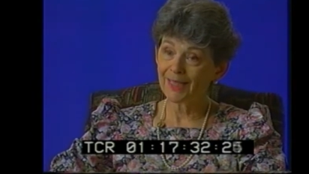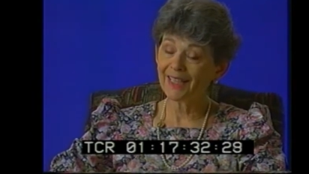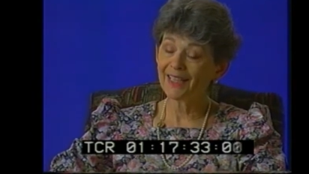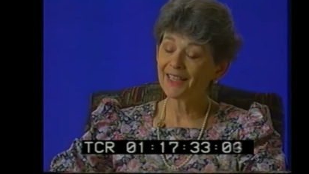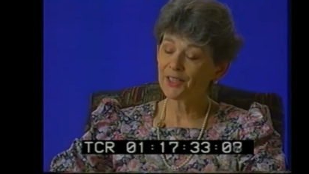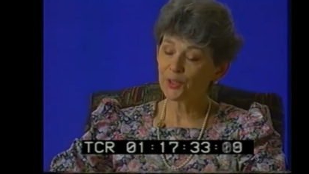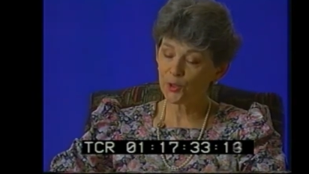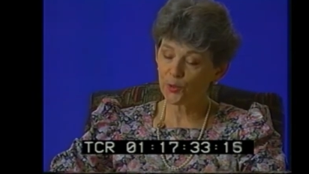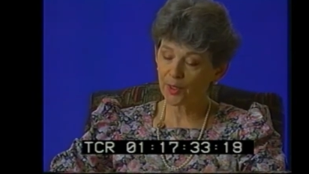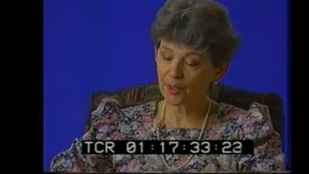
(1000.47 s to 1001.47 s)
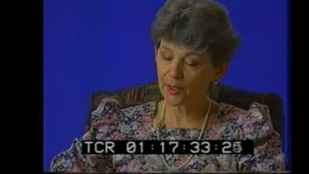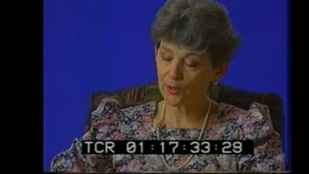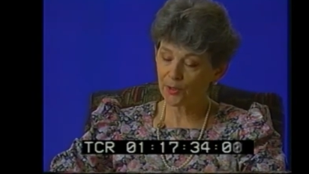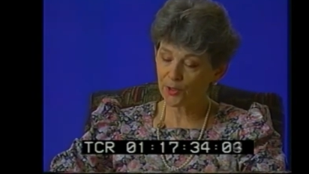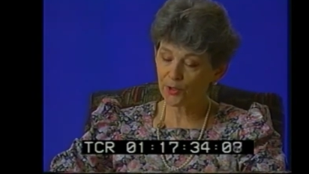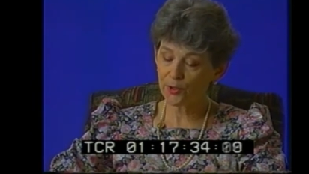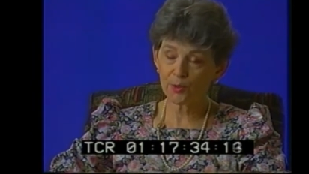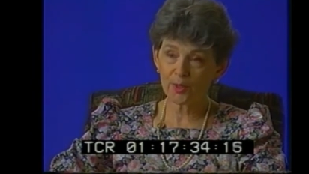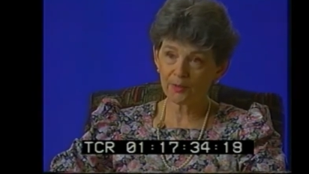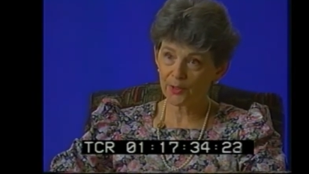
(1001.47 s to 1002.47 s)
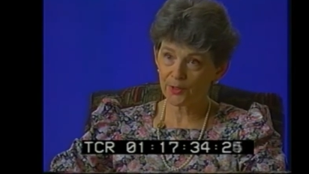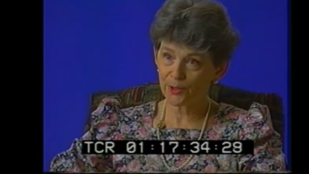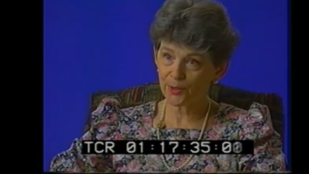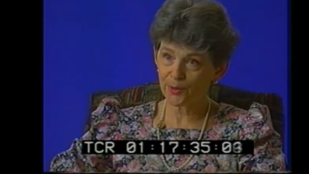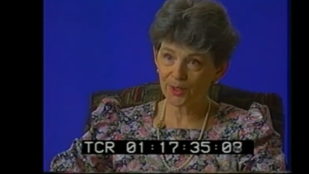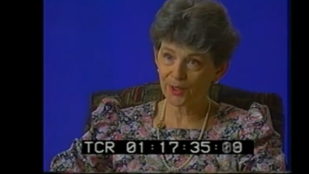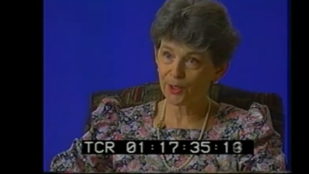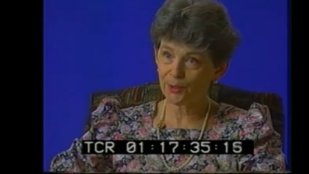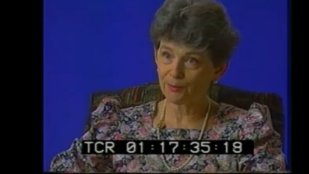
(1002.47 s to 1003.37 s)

Is do unto others as you would have others do unto you.